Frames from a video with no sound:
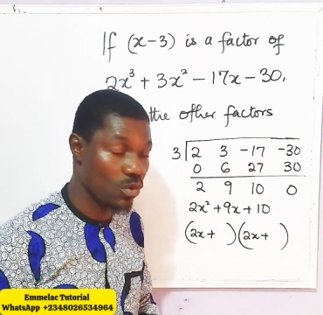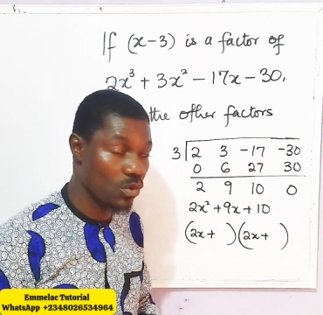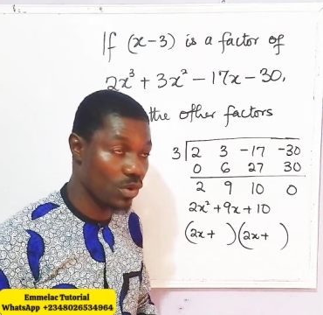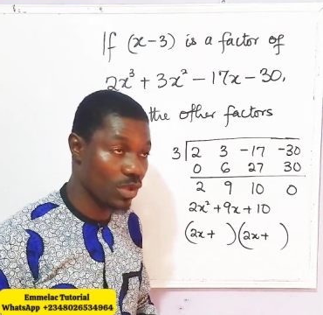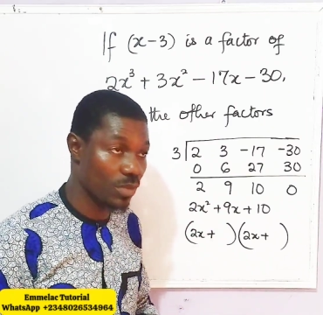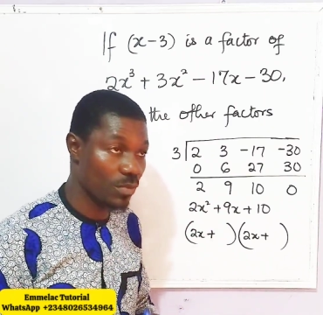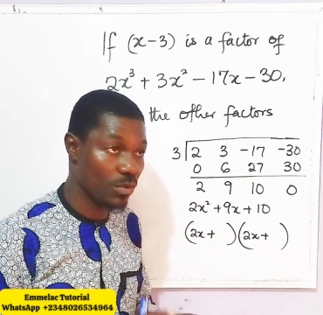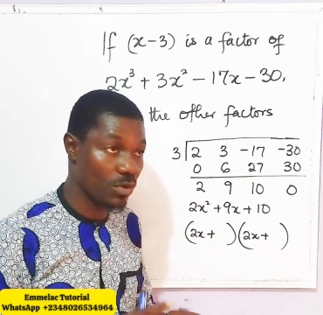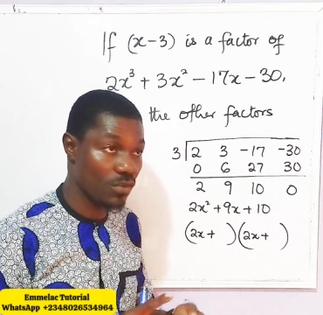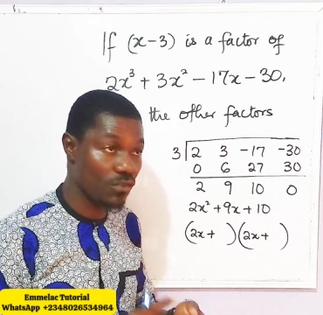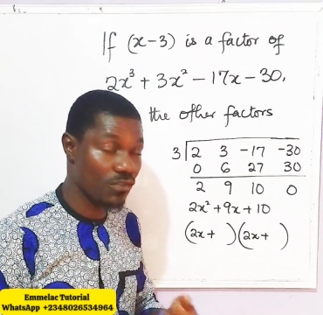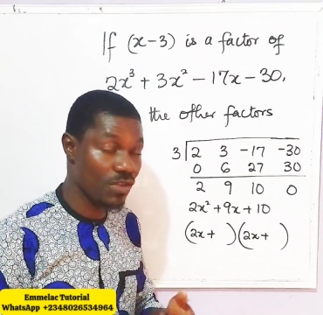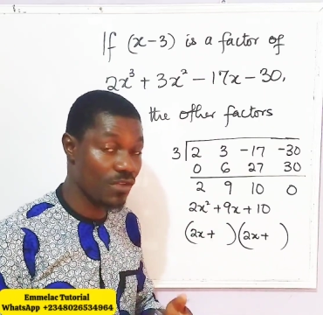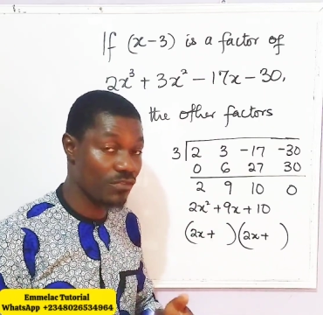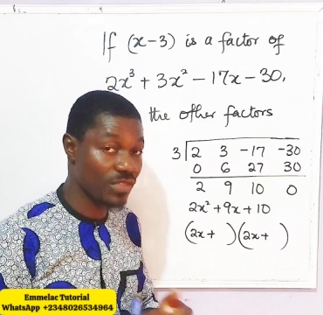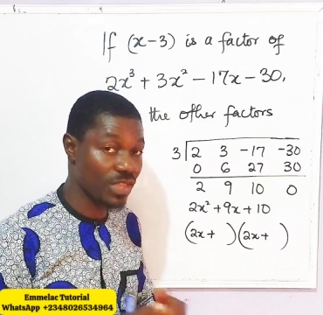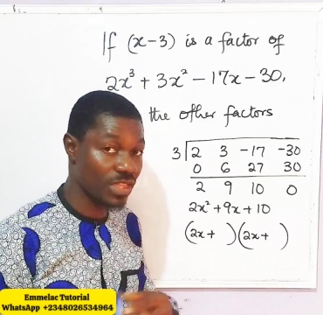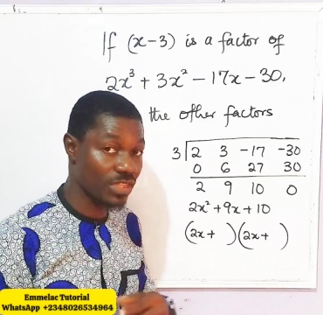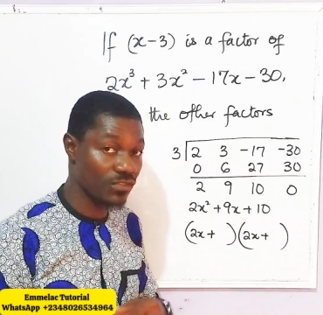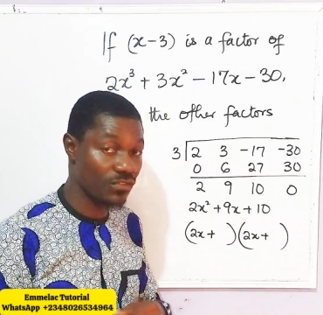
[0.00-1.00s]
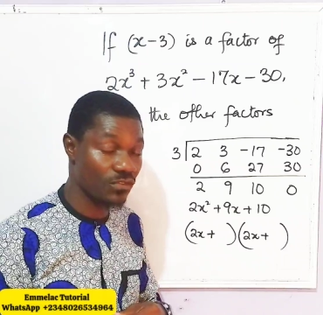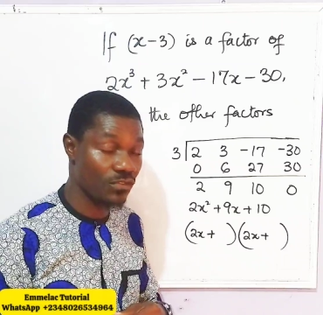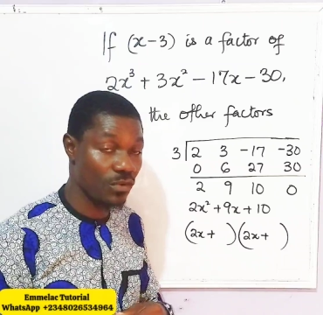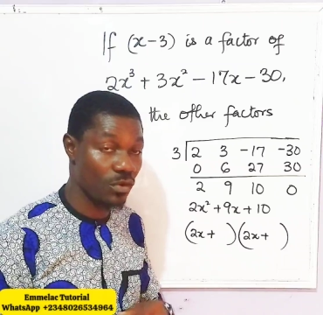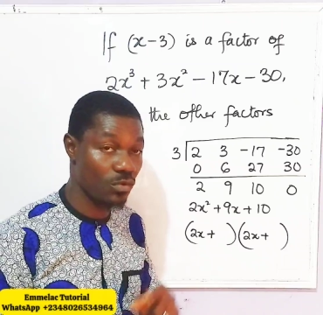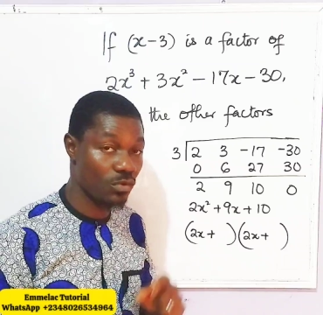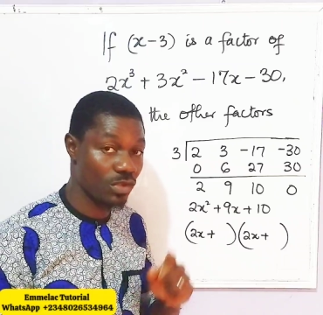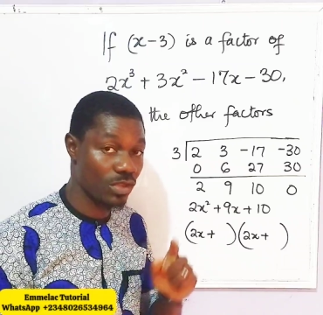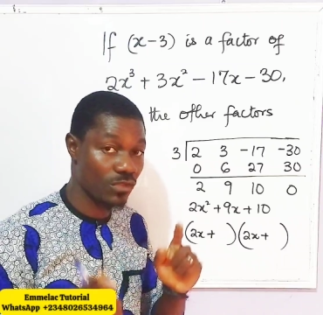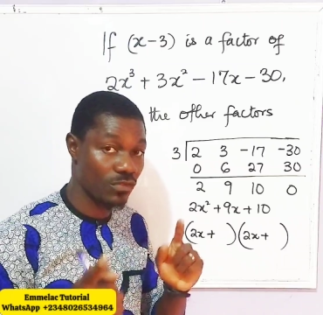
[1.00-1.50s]
Okay, because 5 times
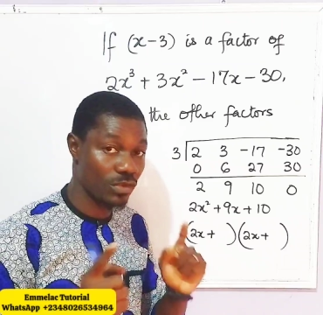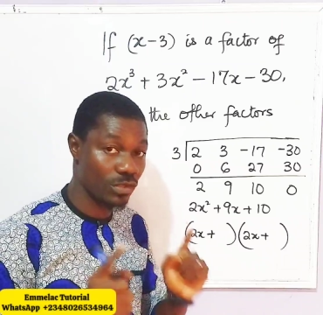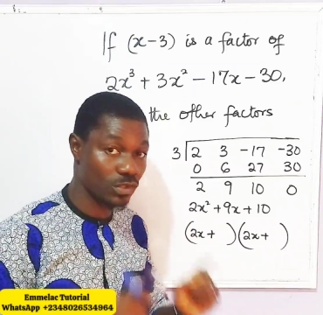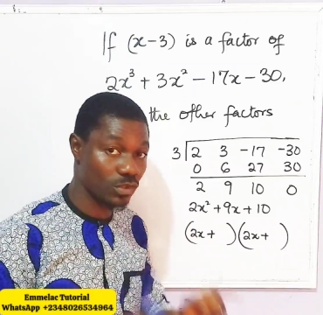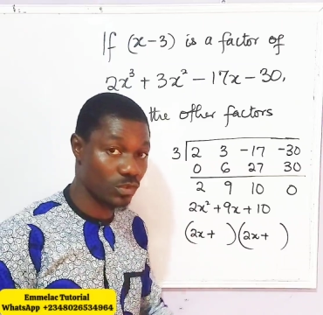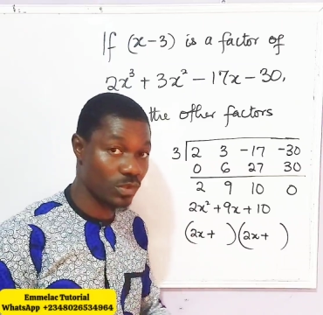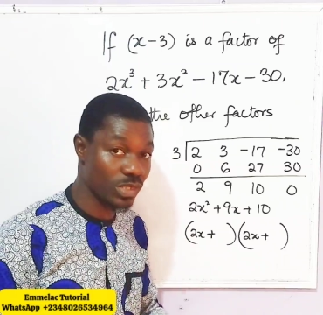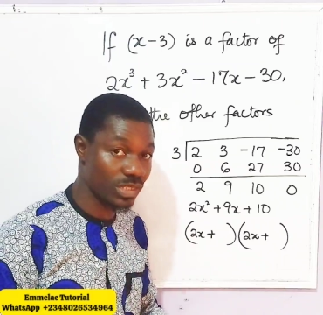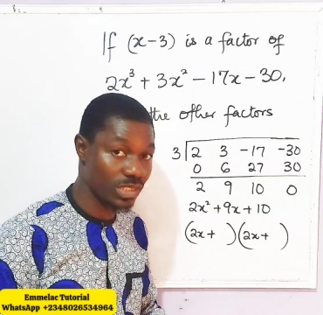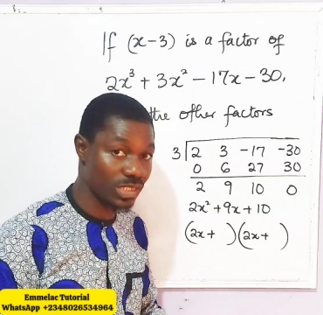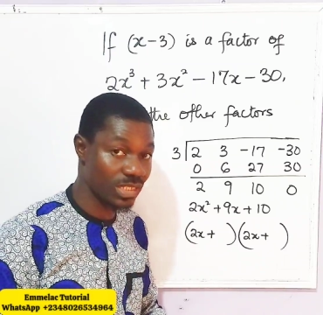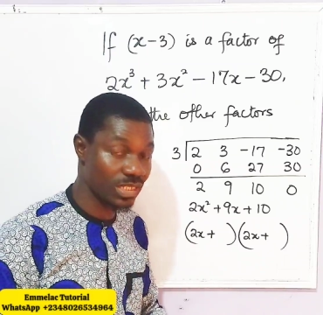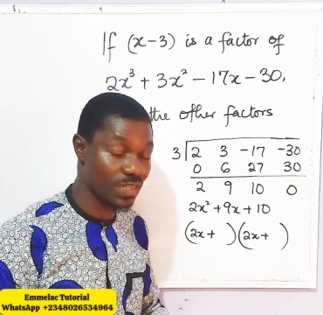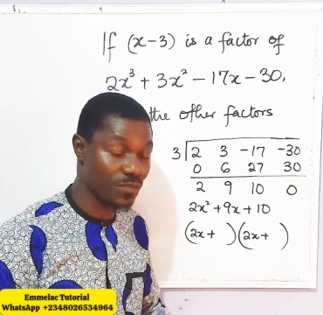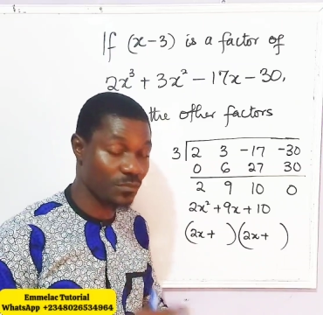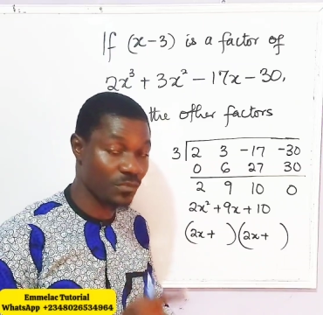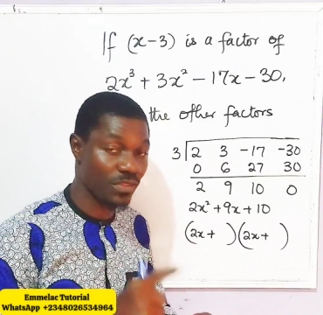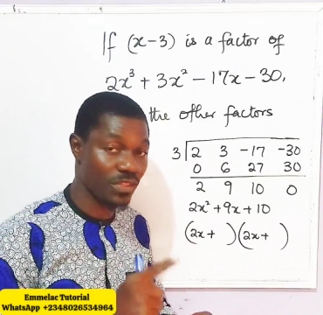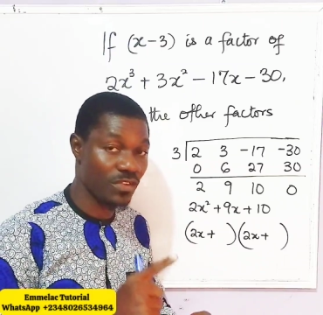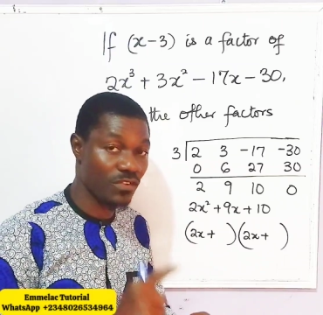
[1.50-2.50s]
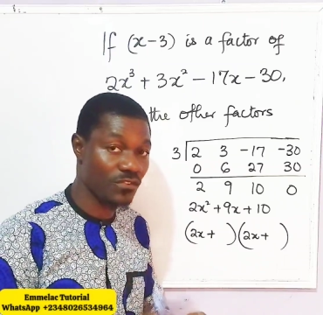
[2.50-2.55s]
4 will give us 20,